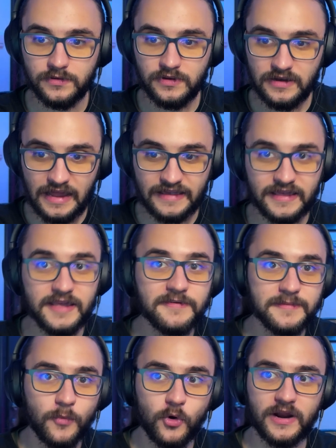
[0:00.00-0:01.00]
Like even
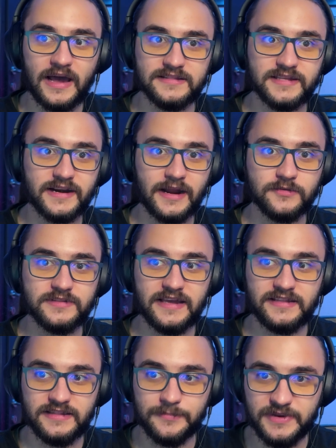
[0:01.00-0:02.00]
more underground
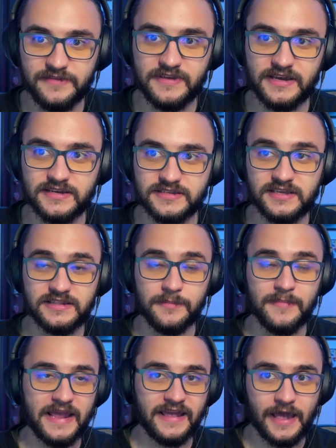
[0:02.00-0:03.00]
than in the previous, in the
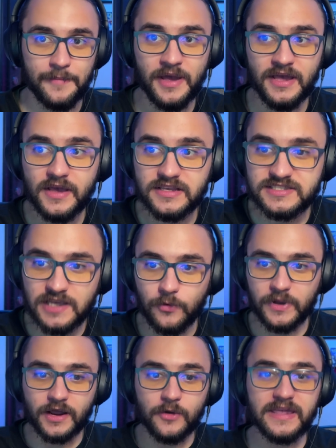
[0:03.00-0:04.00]
main game. So
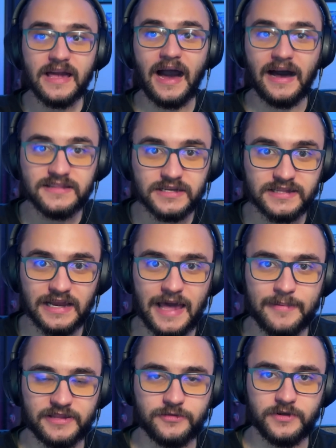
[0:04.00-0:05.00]
we're going under the
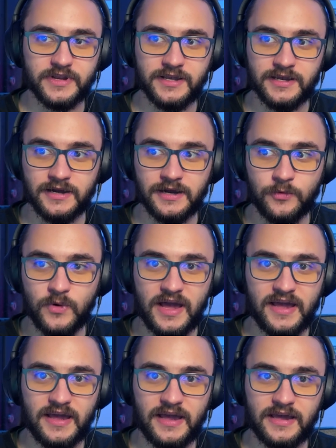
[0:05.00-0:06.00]
laboratory
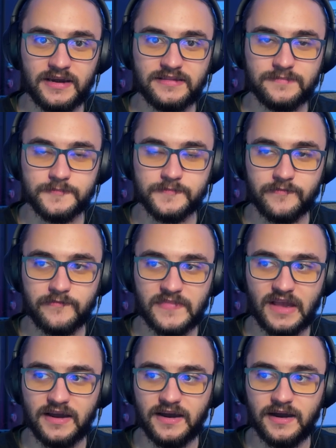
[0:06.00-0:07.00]
where
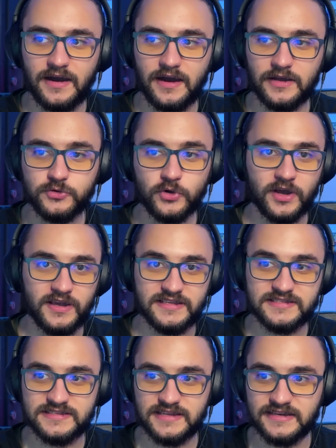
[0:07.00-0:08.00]
Tura
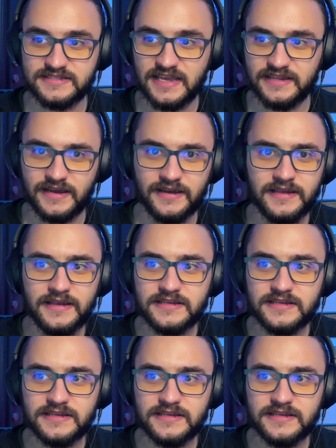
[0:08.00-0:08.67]
is and Sada.